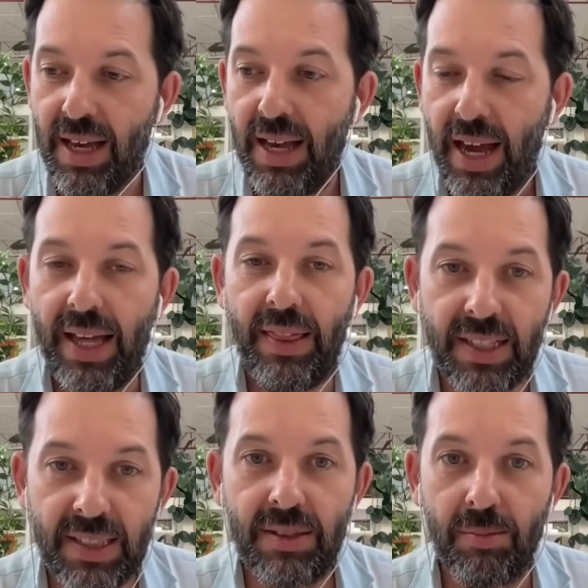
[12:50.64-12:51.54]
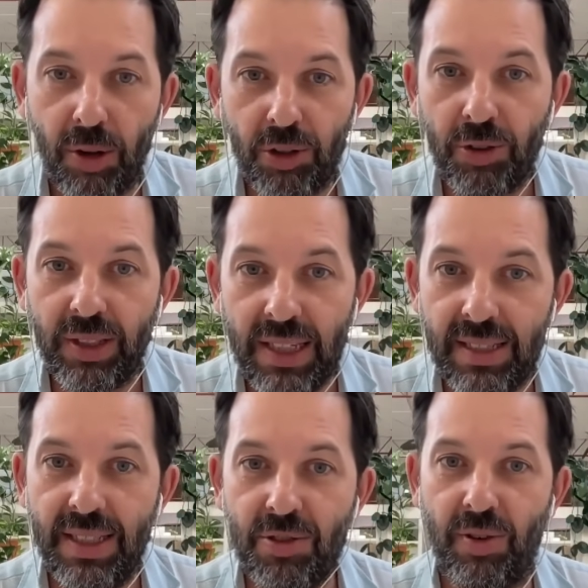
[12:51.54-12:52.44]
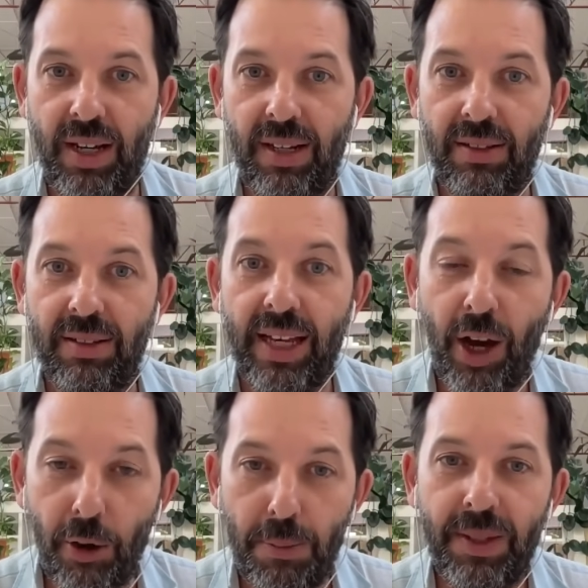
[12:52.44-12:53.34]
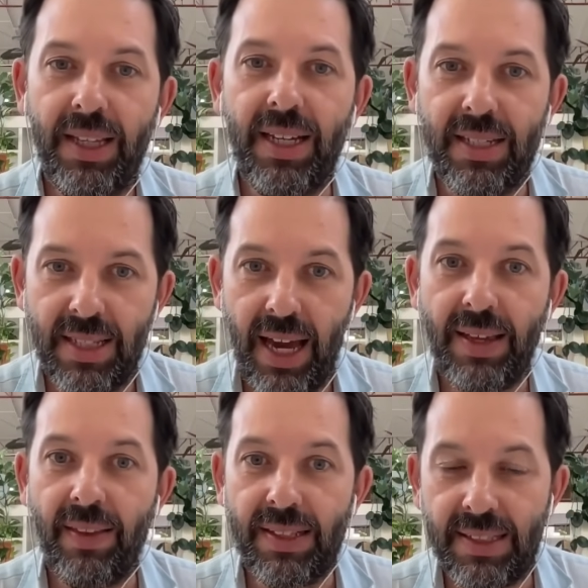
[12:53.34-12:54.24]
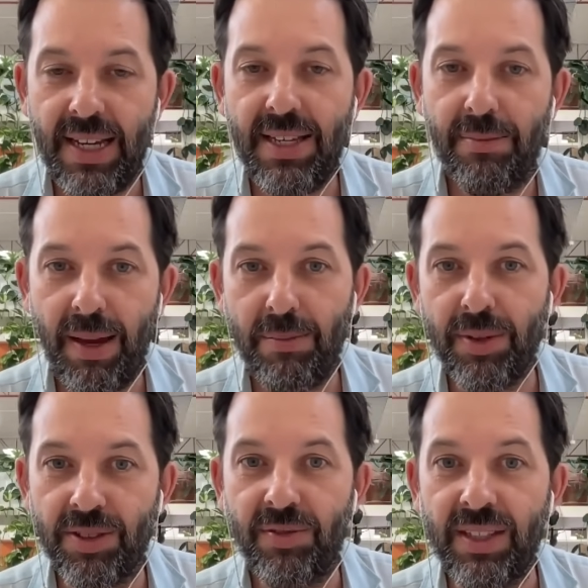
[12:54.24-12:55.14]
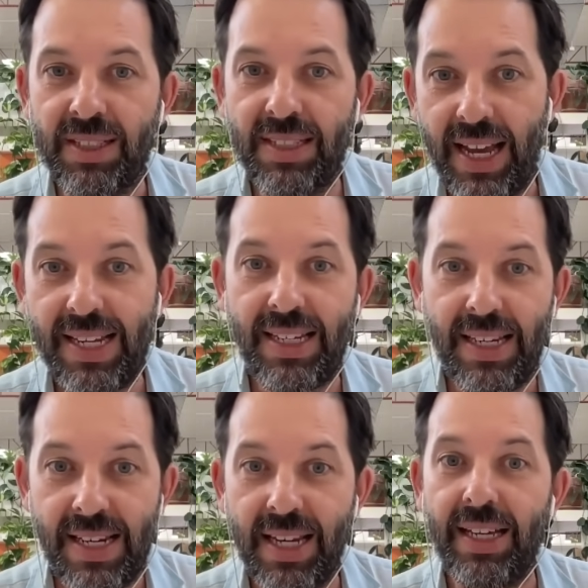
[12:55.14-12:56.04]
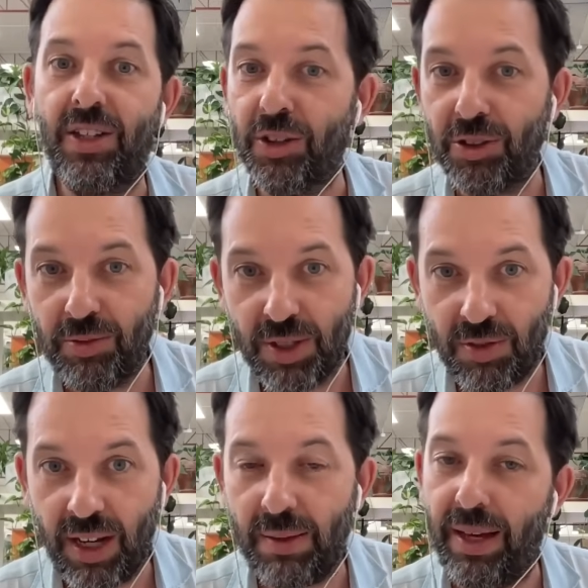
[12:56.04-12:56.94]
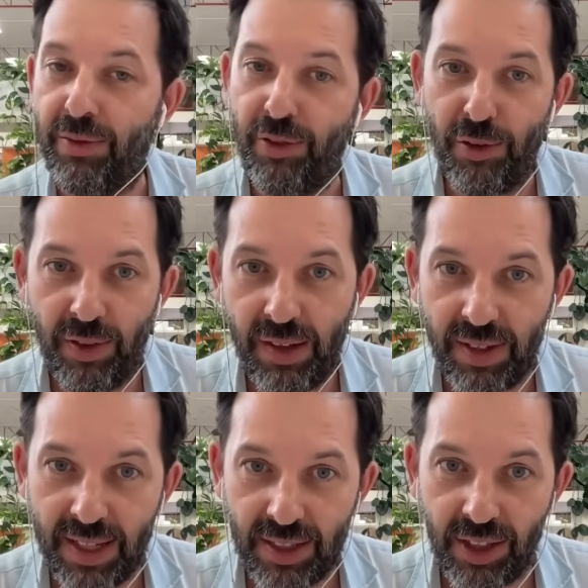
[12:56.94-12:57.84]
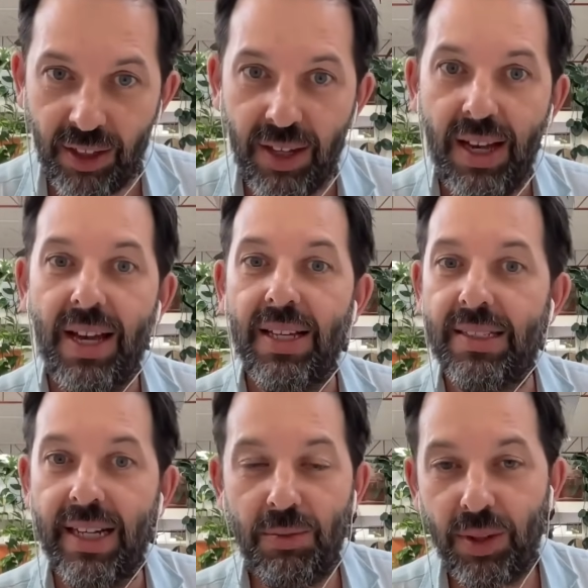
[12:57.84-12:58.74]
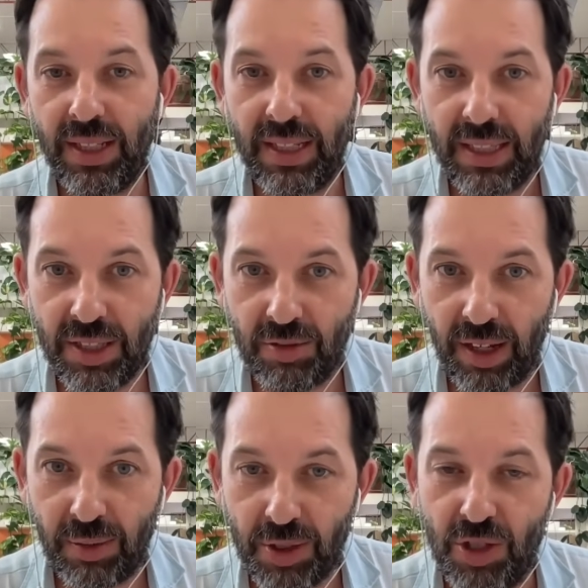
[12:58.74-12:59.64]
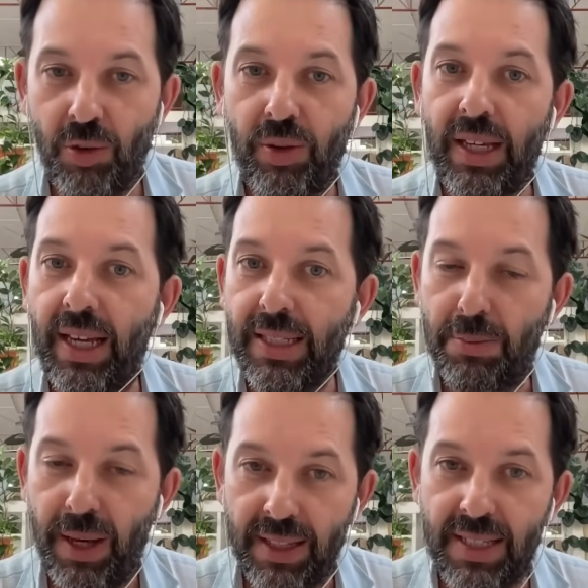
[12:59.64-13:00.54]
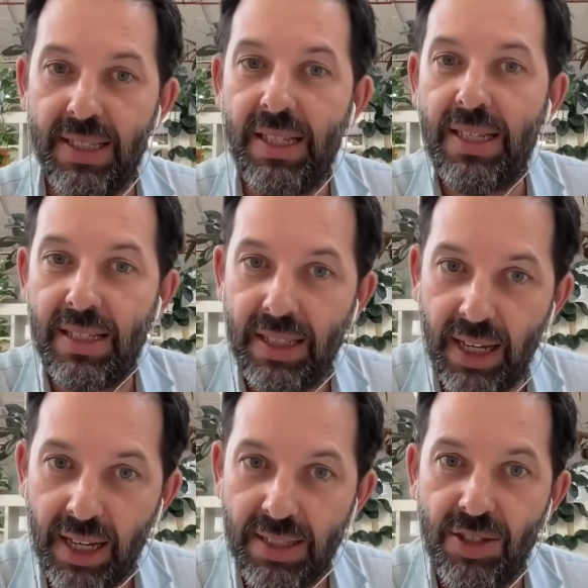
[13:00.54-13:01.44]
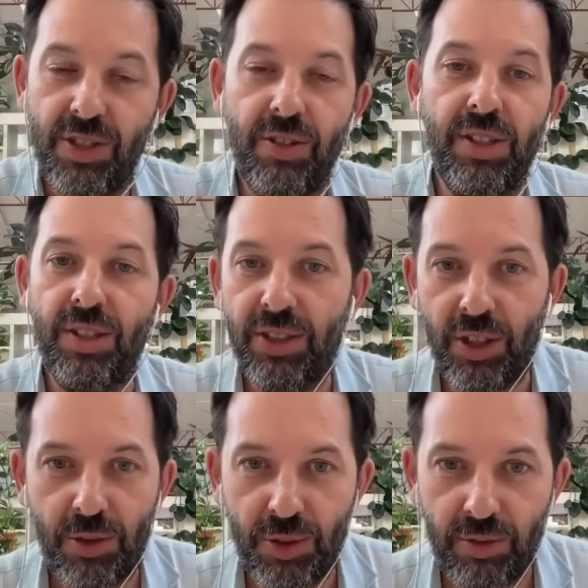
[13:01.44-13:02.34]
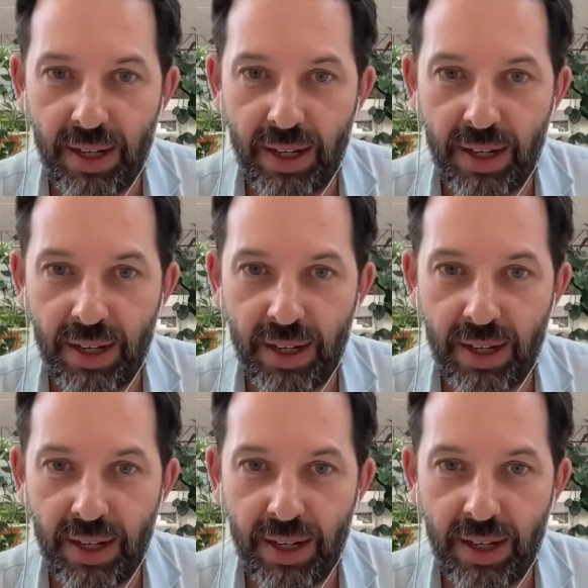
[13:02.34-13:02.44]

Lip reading: And the model is Israel. They openly are saying that senior members of this state in India had gone to Israel about 4 or 5 years ago, seen what Israel was doing against Palestinians in Gaza during the so-called Great